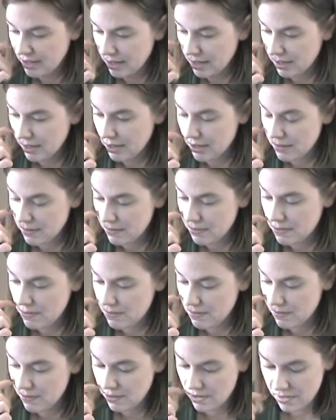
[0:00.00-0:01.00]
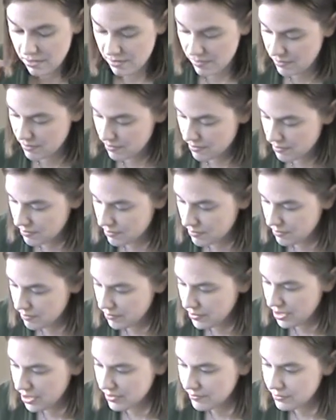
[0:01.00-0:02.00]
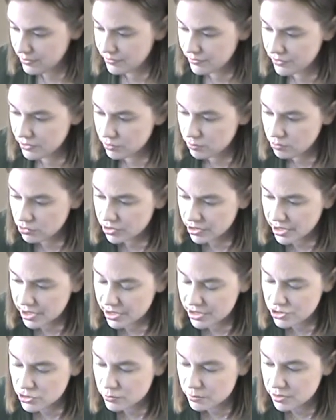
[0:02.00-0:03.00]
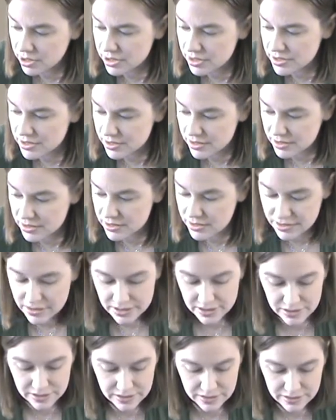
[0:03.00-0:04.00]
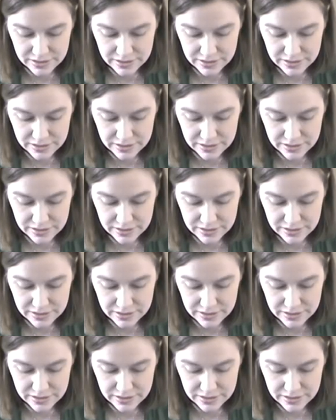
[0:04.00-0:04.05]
Now, we have a few more edge pieces.